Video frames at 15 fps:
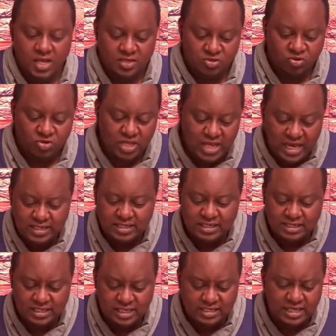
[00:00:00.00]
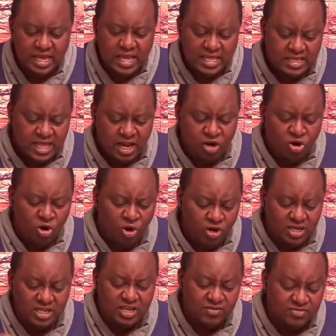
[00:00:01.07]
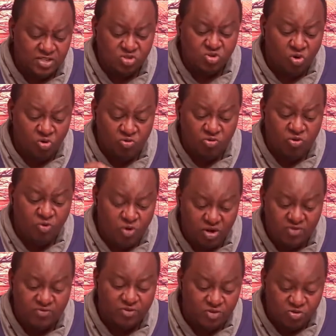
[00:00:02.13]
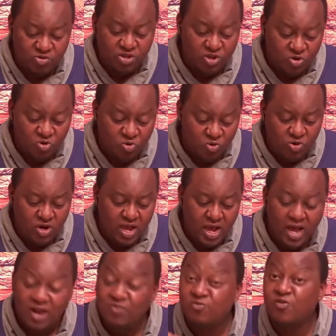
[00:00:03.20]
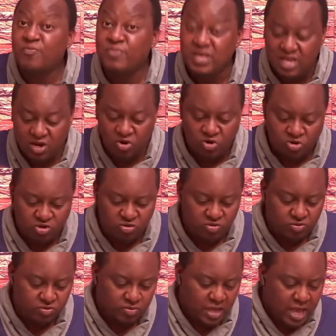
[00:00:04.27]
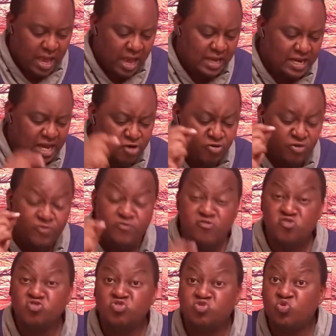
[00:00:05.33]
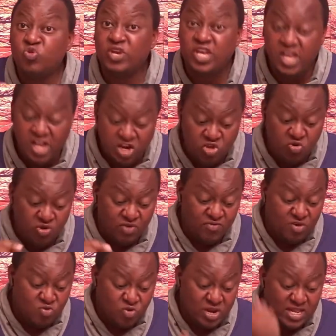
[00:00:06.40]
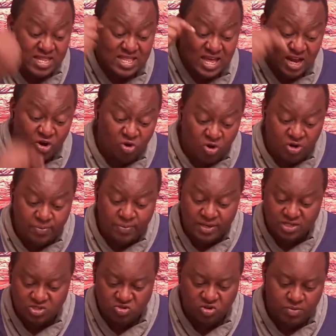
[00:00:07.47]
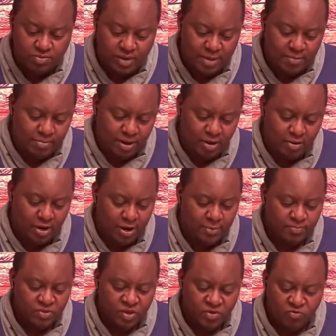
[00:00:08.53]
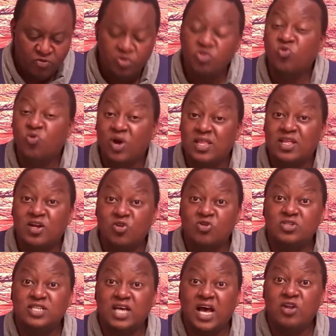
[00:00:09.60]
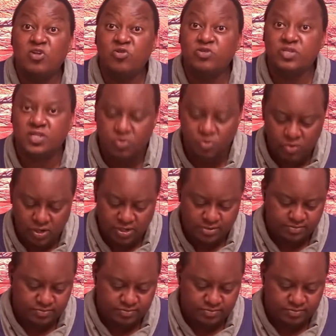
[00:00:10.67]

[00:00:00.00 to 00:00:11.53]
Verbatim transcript: So he answers says, The Lord gives his own reward for doing good and for being loyal. And I refuse to kill you even when the Lord placed you in my power, for you are the Lord's anointed one.